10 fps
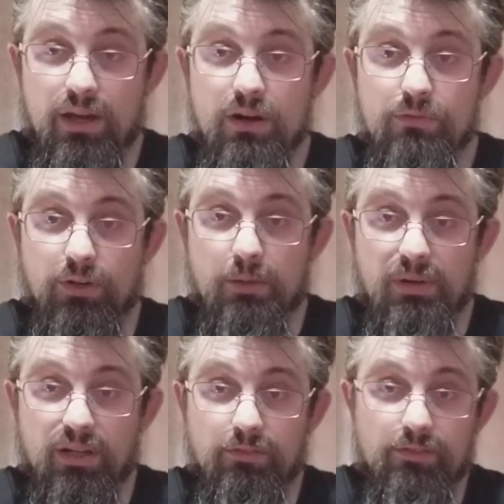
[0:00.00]
over and
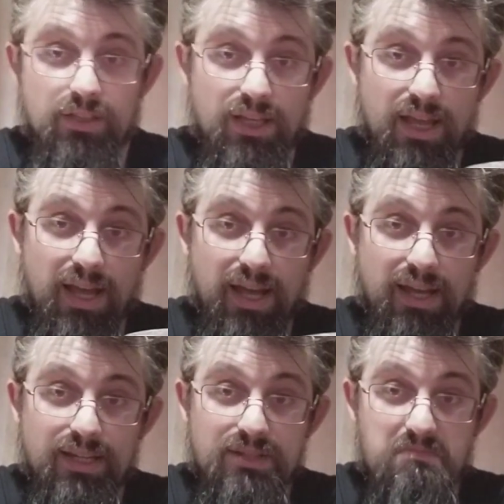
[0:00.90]
above.
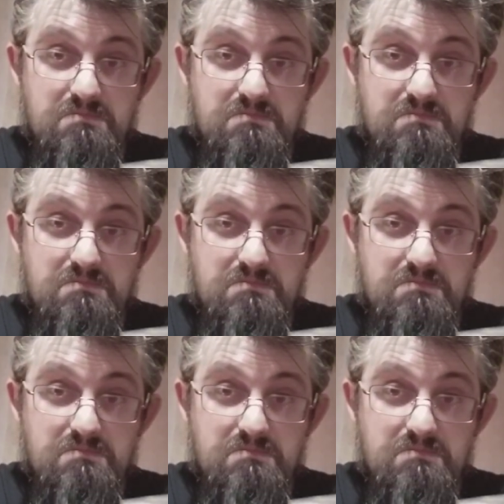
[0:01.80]
And,